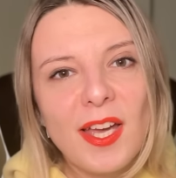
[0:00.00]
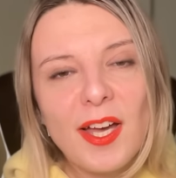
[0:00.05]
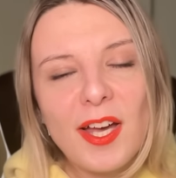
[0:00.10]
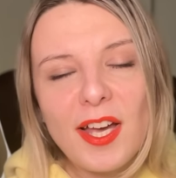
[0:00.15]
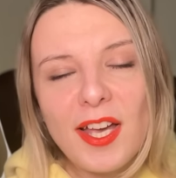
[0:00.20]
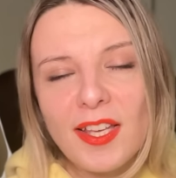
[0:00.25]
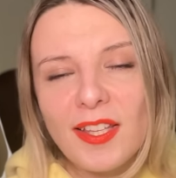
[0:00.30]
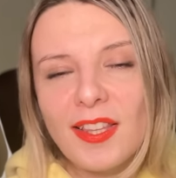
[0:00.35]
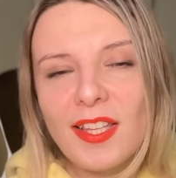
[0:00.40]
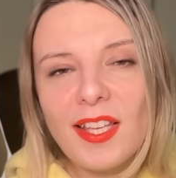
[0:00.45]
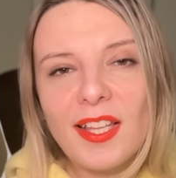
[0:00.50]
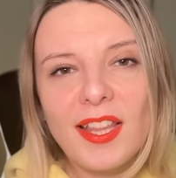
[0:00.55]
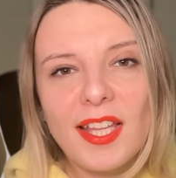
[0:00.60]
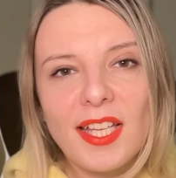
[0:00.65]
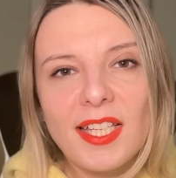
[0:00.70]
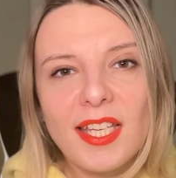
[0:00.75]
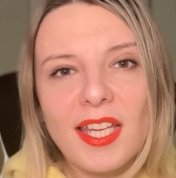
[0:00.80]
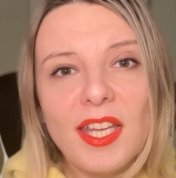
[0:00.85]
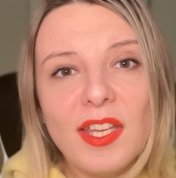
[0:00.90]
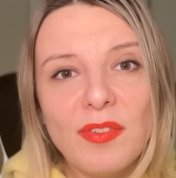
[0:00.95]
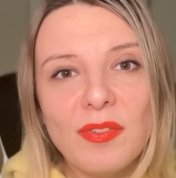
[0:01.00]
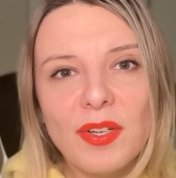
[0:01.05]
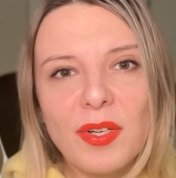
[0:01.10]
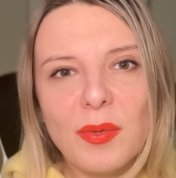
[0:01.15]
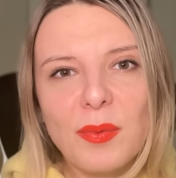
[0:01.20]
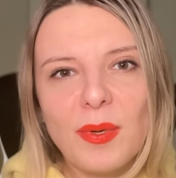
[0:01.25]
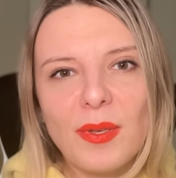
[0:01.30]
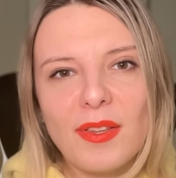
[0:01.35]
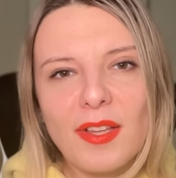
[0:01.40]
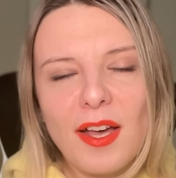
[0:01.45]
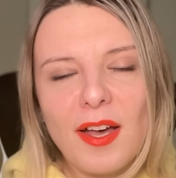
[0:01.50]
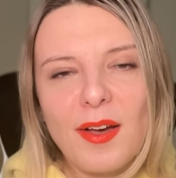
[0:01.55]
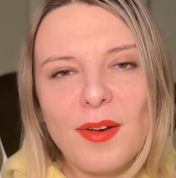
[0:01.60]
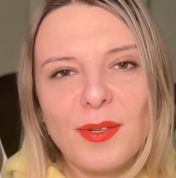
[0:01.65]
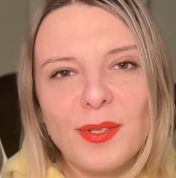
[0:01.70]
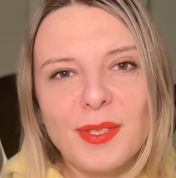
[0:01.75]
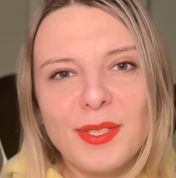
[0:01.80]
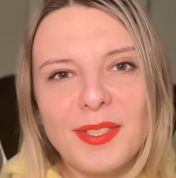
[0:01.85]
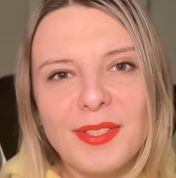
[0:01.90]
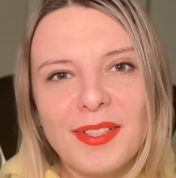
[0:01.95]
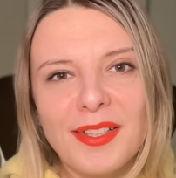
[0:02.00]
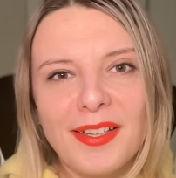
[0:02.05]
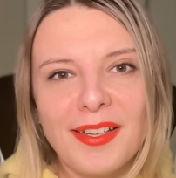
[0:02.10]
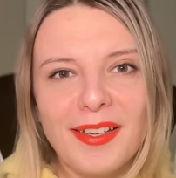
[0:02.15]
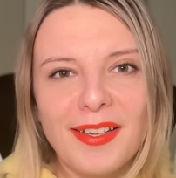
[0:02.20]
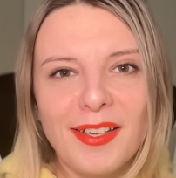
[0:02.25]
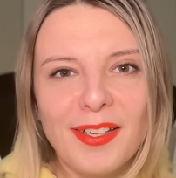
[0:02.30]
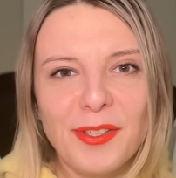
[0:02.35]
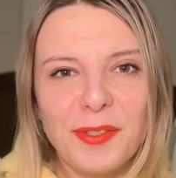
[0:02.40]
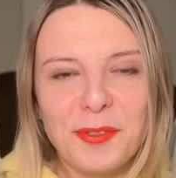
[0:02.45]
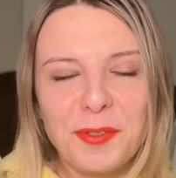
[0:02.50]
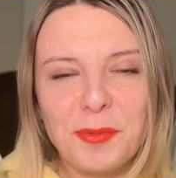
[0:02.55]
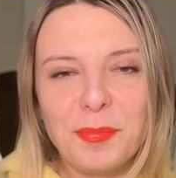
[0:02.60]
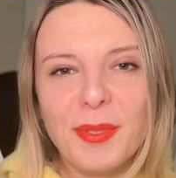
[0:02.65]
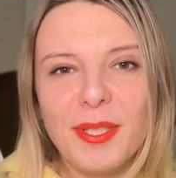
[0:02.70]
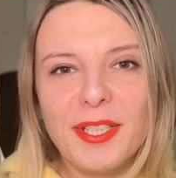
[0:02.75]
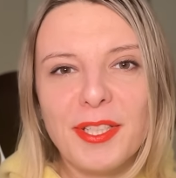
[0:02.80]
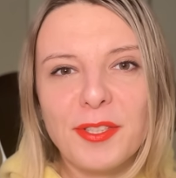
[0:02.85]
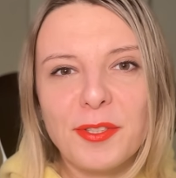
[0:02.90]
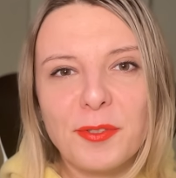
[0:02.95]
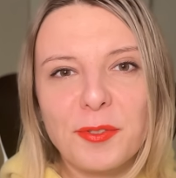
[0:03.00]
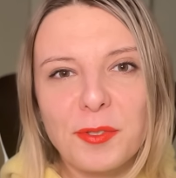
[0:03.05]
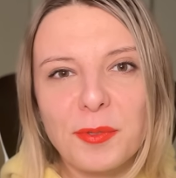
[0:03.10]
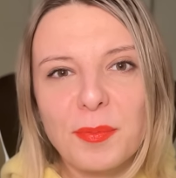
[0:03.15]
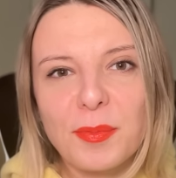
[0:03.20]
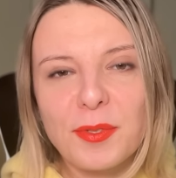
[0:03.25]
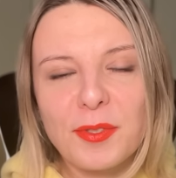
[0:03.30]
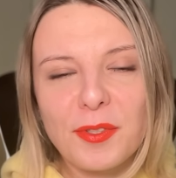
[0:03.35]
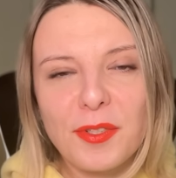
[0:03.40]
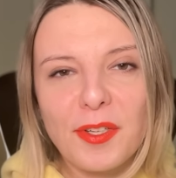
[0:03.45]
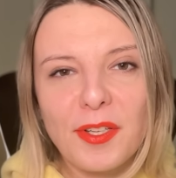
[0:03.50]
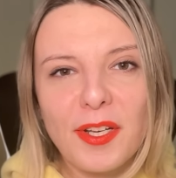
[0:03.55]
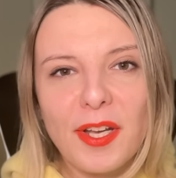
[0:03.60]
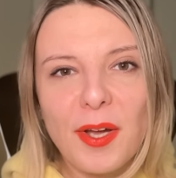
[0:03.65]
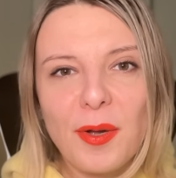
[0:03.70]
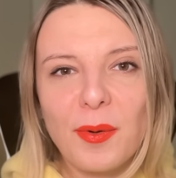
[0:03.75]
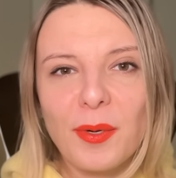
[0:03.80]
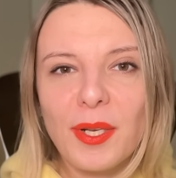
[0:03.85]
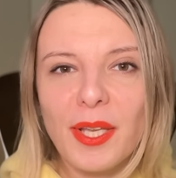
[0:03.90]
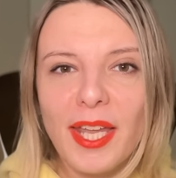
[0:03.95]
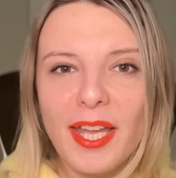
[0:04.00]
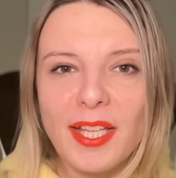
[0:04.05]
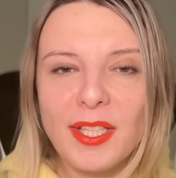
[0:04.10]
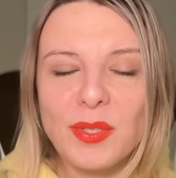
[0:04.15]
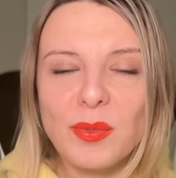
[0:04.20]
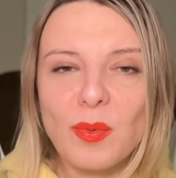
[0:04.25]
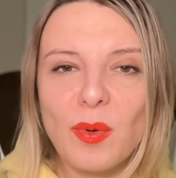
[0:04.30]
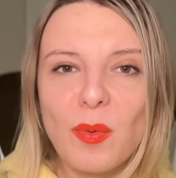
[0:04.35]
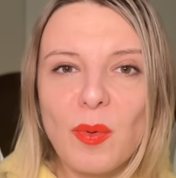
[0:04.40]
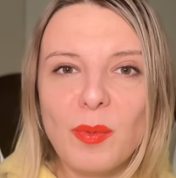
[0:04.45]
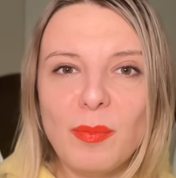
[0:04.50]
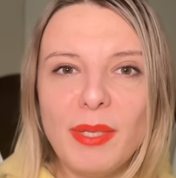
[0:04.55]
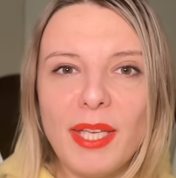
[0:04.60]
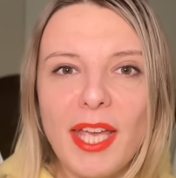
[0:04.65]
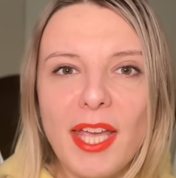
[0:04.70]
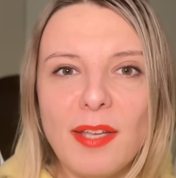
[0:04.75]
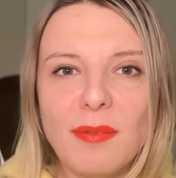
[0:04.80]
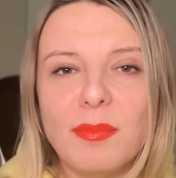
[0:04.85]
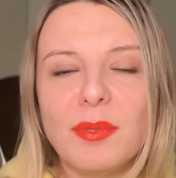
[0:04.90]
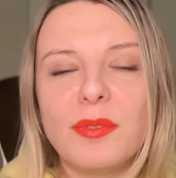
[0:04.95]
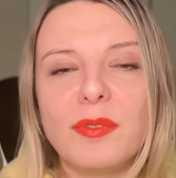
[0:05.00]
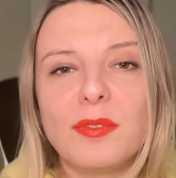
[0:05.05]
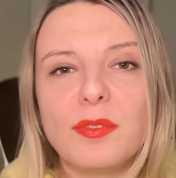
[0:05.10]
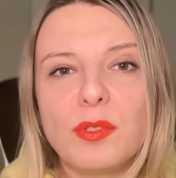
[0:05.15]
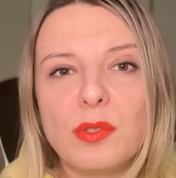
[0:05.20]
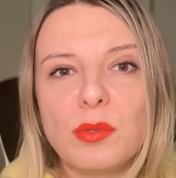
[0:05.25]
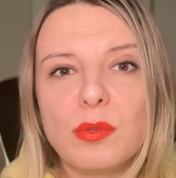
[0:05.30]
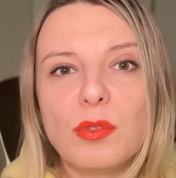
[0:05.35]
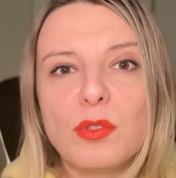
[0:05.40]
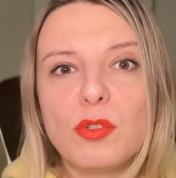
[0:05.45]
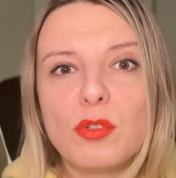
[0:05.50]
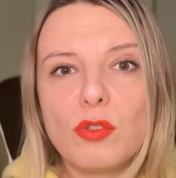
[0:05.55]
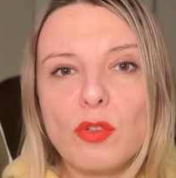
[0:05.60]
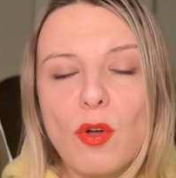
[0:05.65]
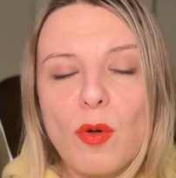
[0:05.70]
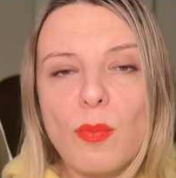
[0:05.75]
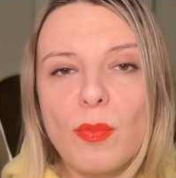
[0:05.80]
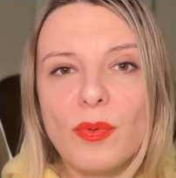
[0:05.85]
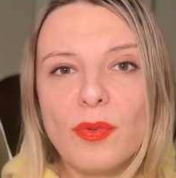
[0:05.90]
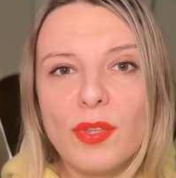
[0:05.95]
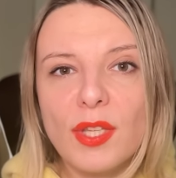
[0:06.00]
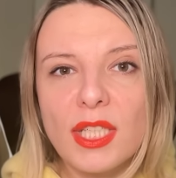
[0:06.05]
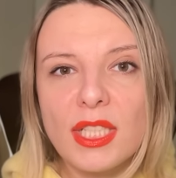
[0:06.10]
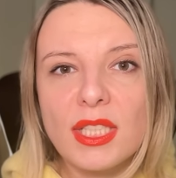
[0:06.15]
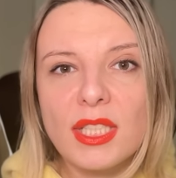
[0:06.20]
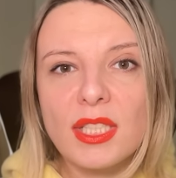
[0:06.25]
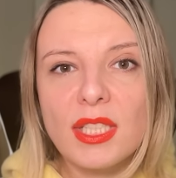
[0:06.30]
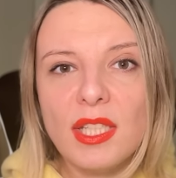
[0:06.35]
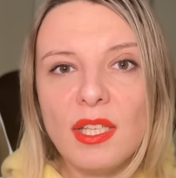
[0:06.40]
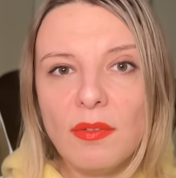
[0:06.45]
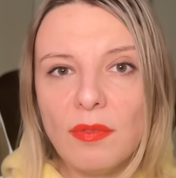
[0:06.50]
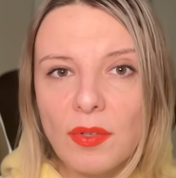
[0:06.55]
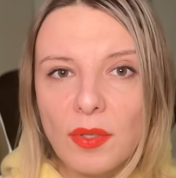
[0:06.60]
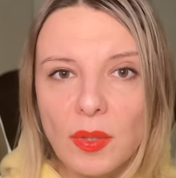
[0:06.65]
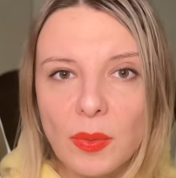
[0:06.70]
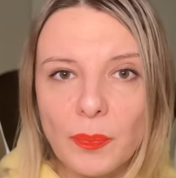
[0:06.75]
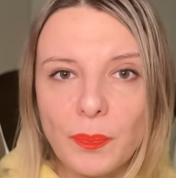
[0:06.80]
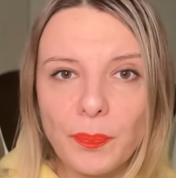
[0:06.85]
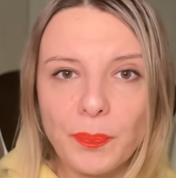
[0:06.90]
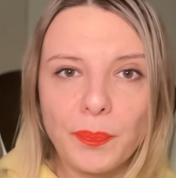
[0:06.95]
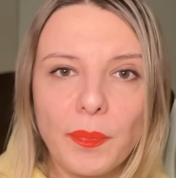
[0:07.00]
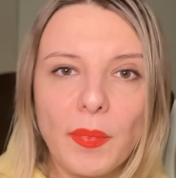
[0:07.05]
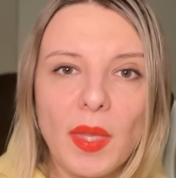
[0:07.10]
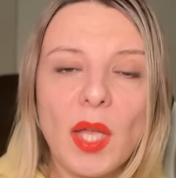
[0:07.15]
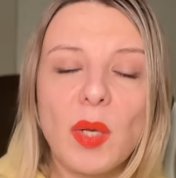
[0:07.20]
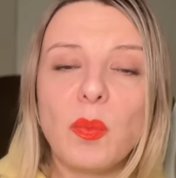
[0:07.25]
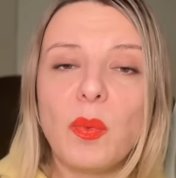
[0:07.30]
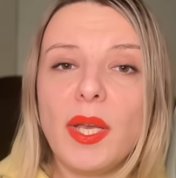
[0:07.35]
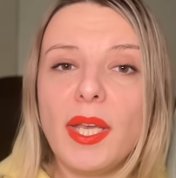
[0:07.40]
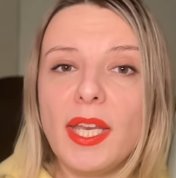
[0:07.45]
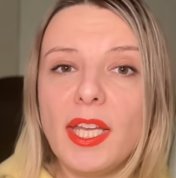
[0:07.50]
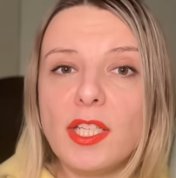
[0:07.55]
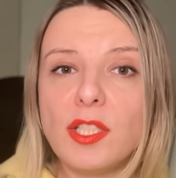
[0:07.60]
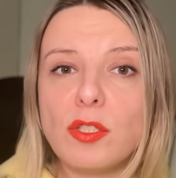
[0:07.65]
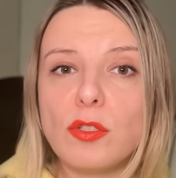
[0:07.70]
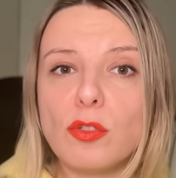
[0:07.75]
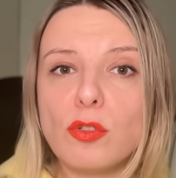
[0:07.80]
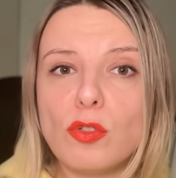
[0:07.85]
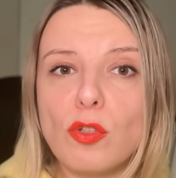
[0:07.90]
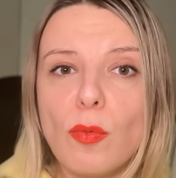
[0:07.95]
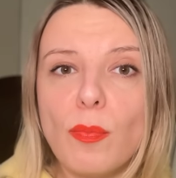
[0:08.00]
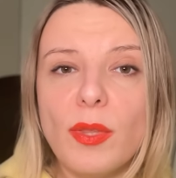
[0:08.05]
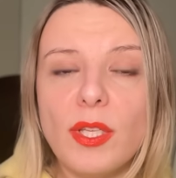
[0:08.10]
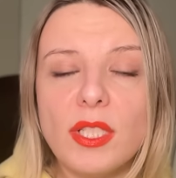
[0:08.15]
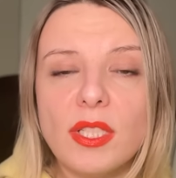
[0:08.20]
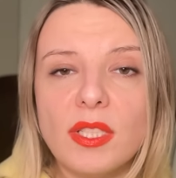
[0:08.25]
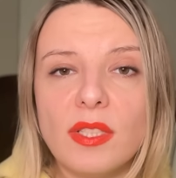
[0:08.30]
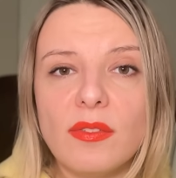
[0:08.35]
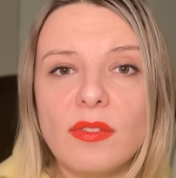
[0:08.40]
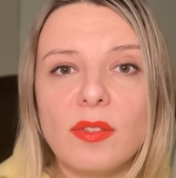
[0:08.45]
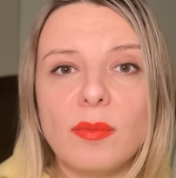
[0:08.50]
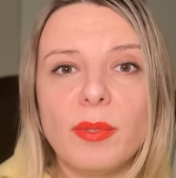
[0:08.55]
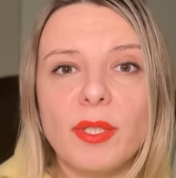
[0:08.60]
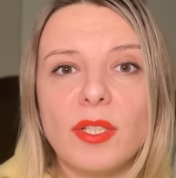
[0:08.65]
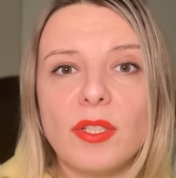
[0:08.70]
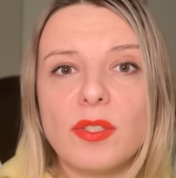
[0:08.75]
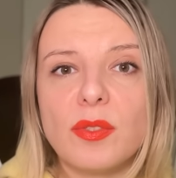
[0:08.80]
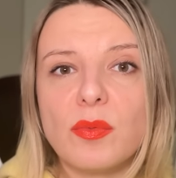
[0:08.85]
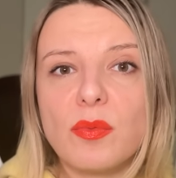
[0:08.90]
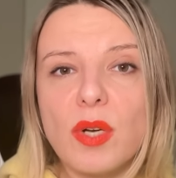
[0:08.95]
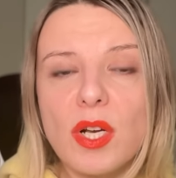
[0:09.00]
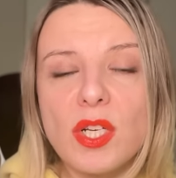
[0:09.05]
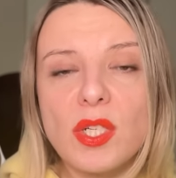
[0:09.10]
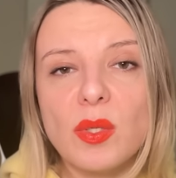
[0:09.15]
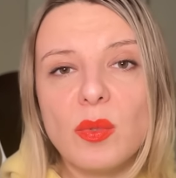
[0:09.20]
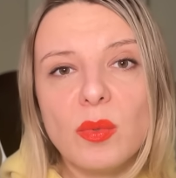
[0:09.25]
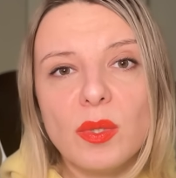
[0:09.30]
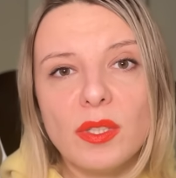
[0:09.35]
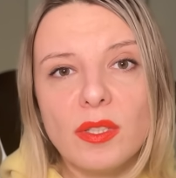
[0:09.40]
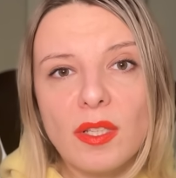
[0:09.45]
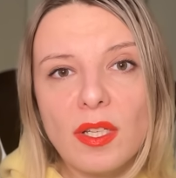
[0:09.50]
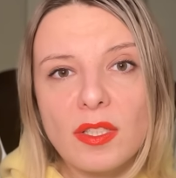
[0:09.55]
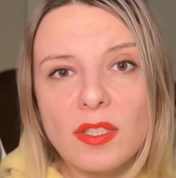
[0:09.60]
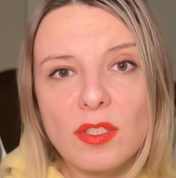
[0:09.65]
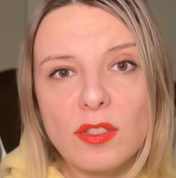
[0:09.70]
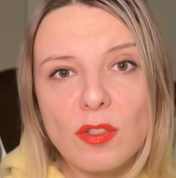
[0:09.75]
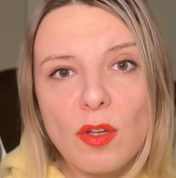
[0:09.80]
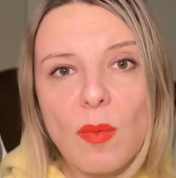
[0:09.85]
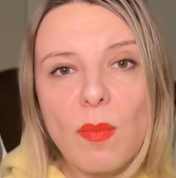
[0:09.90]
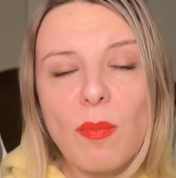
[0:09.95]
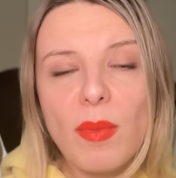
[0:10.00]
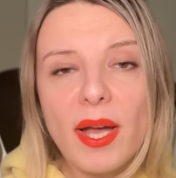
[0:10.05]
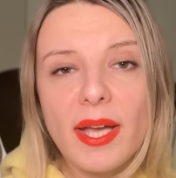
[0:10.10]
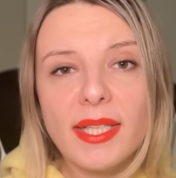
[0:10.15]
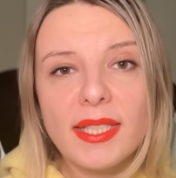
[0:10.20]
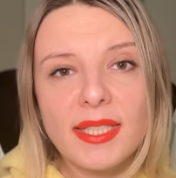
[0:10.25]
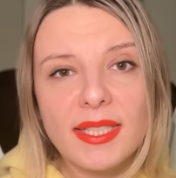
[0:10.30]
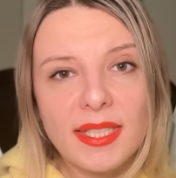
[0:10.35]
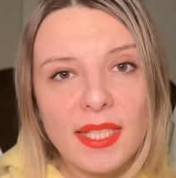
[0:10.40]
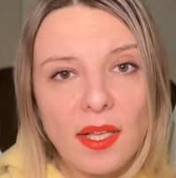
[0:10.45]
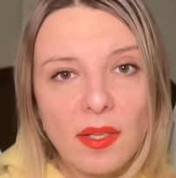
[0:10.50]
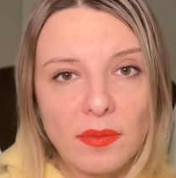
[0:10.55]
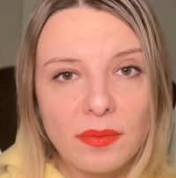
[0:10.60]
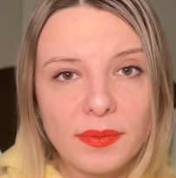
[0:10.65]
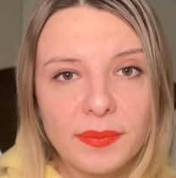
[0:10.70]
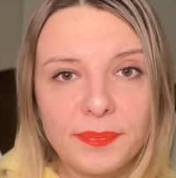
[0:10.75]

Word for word: I think that even without uh, European troops on our lands we will be able to stop this evil and we need to stop this evil because Russia will not stop by itself